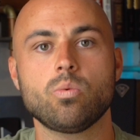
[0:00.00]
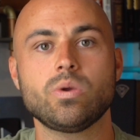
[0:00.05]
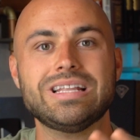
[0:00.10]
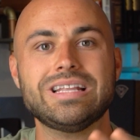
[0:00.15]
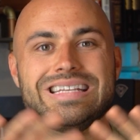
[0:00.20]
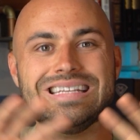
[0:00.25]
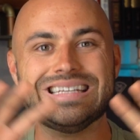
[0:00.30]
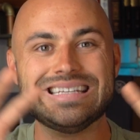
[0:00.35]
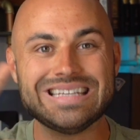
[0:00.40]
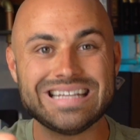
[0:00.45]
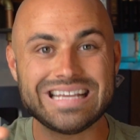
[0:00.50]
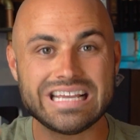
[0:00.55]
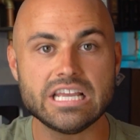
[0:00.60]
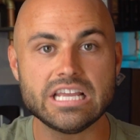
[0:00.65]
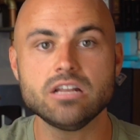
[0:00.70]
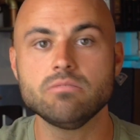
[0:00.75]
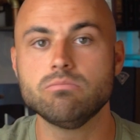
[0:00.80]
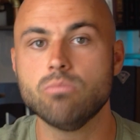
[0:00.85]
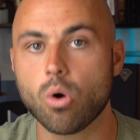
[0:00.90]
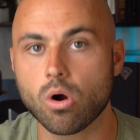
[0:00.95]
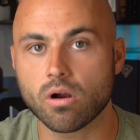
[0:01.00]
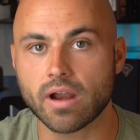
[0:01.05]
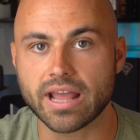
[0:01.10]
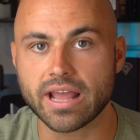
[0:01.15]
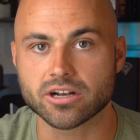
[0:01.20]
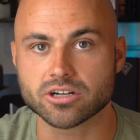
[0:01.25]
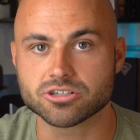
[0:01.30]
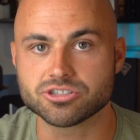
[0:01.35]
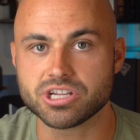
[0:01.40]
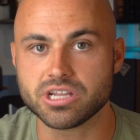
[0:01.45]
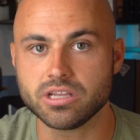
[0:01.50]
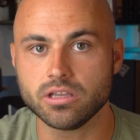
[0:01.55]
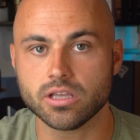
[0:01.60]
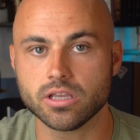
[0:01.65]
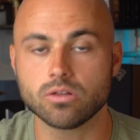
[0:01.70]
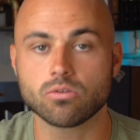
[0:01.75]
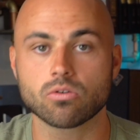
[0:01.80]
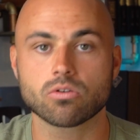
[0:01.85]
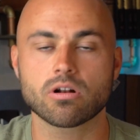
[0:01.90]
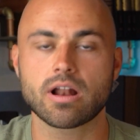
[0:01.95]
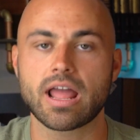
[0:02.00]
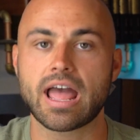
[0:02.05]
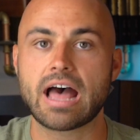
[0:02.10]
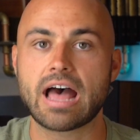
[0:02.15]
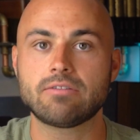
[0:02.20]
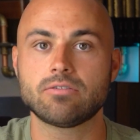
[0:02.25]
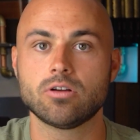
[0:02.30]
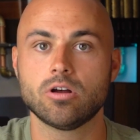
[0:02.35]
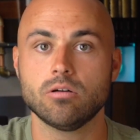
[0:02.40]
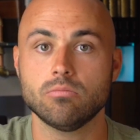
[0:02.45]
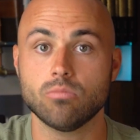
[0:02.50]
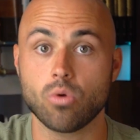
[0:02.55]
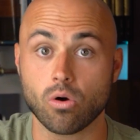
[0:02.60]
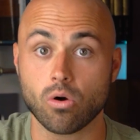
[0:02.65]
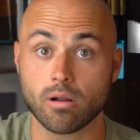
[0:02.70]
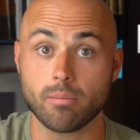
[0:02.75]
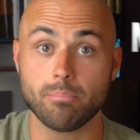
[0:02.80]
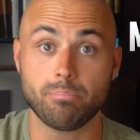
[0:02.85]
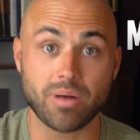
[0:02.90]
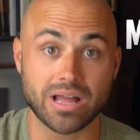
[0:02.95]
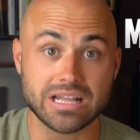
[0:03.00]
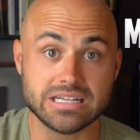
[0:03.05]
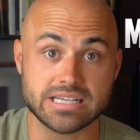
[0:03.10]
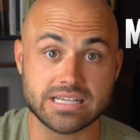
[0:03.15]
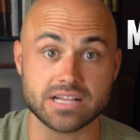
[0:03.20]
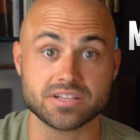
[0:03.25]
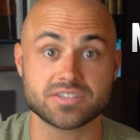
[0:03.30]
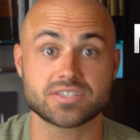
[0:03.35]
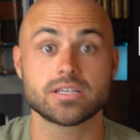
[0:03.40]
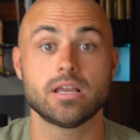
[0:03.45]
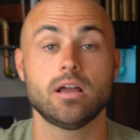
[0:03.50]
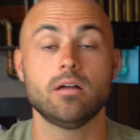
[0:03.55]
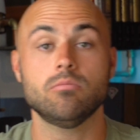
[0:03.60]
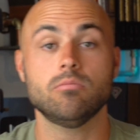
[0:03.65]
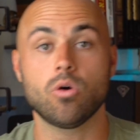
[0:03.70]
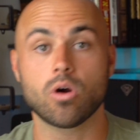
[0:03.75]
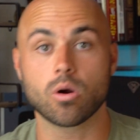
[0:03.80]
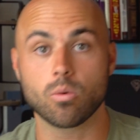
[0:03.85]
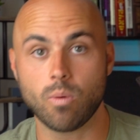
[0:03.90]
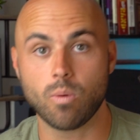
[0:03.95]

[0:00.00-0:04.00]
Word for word: we need more energy in order to have more abundance, more